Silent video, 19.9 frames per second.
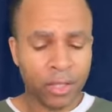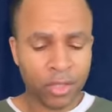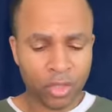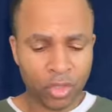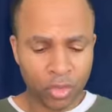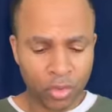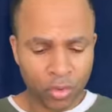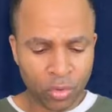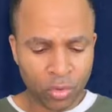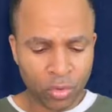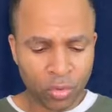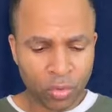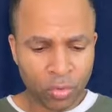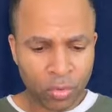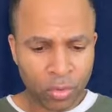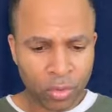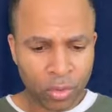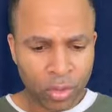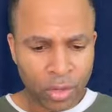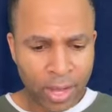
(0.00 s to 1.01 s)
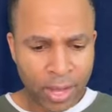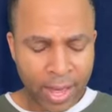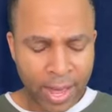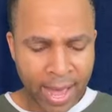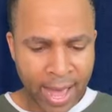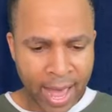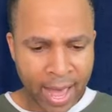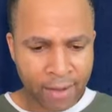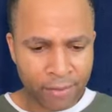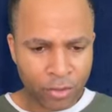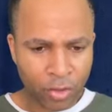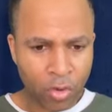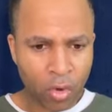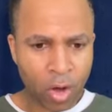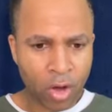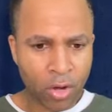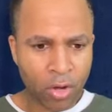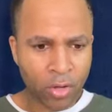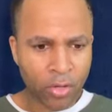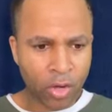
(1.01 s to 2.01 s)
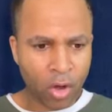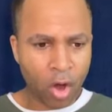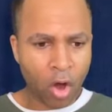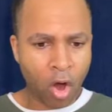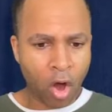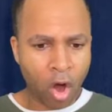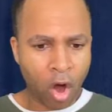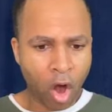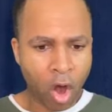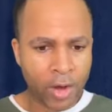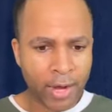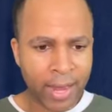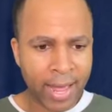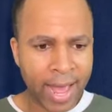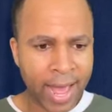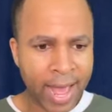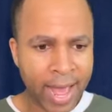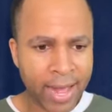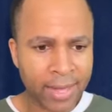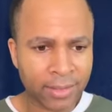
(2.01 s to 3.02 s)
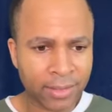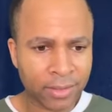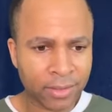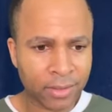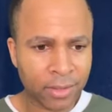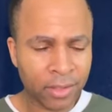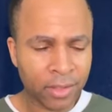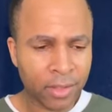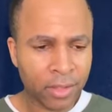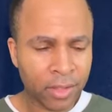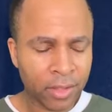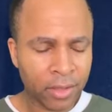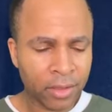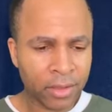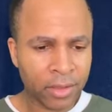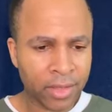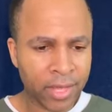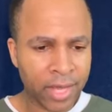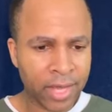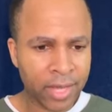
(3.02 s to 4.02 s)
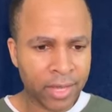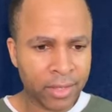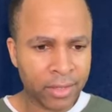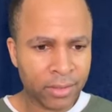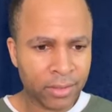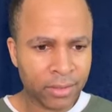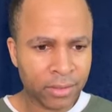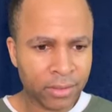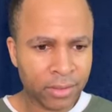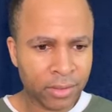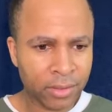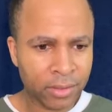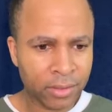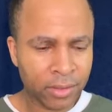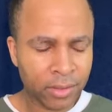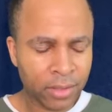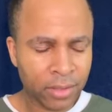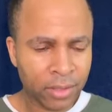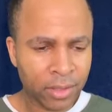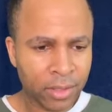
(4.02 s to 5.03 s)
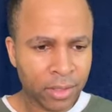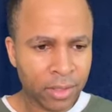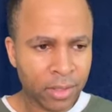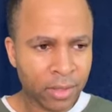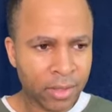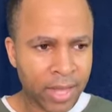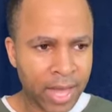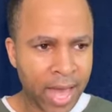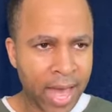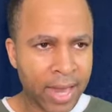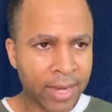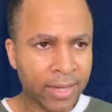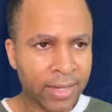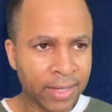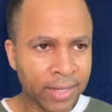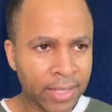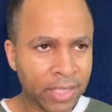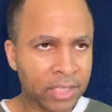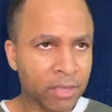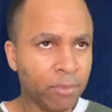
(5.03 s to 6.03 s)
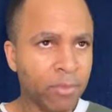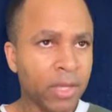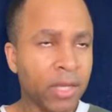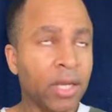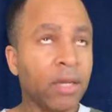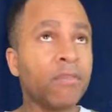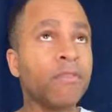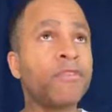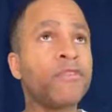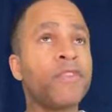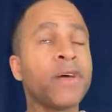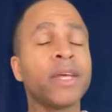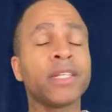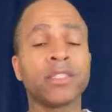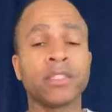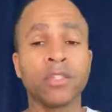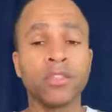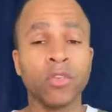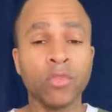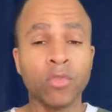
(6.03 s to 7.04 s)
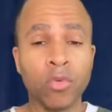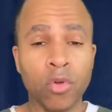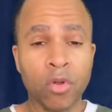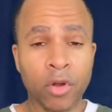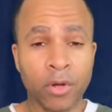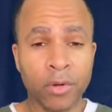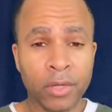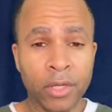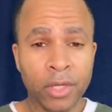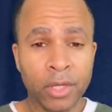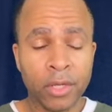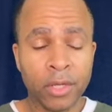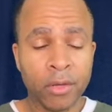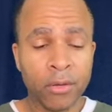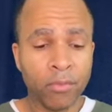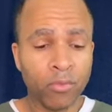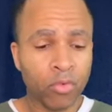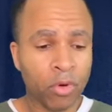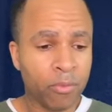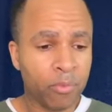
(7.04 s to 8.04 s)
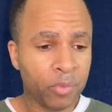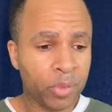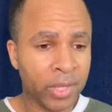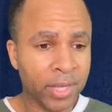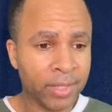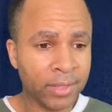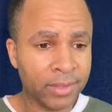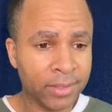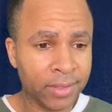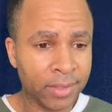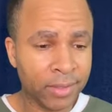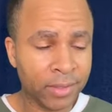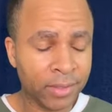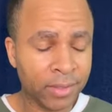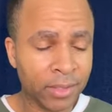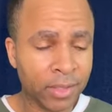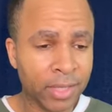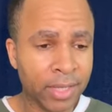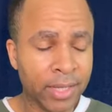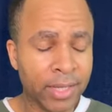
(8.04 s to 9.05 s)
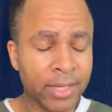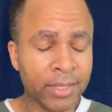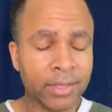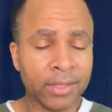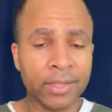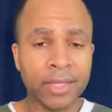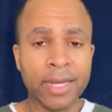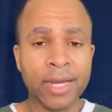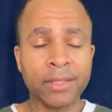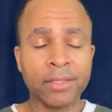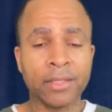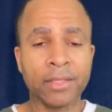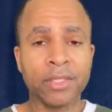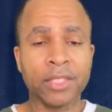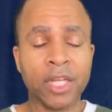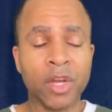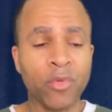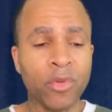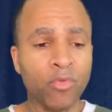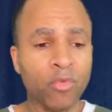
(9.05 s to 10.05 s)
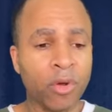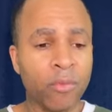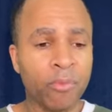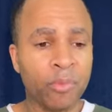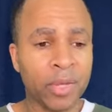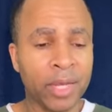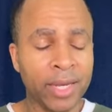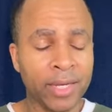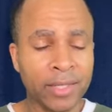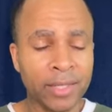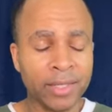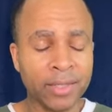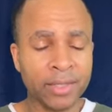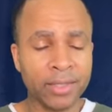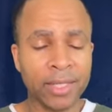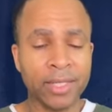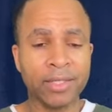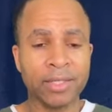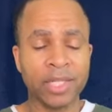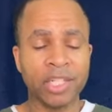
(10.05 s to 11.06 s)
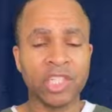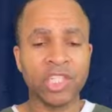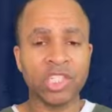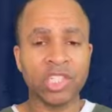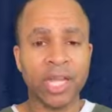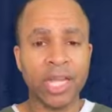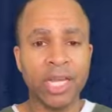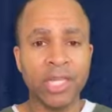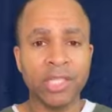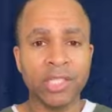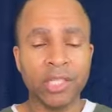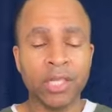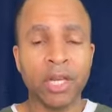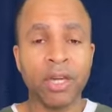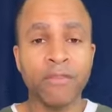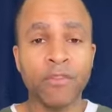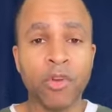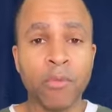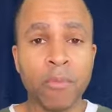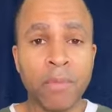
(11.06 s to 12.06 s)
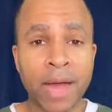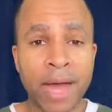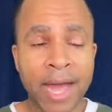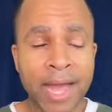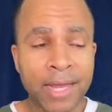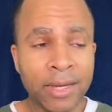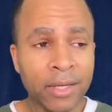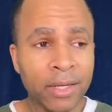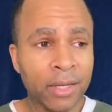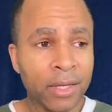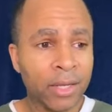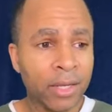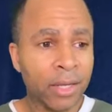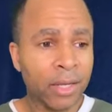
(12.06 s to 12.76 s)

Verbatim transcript: You have your your heart has things that needs to be confessed to the Lord. Repentance is necessary. Repentance is a changing of your mind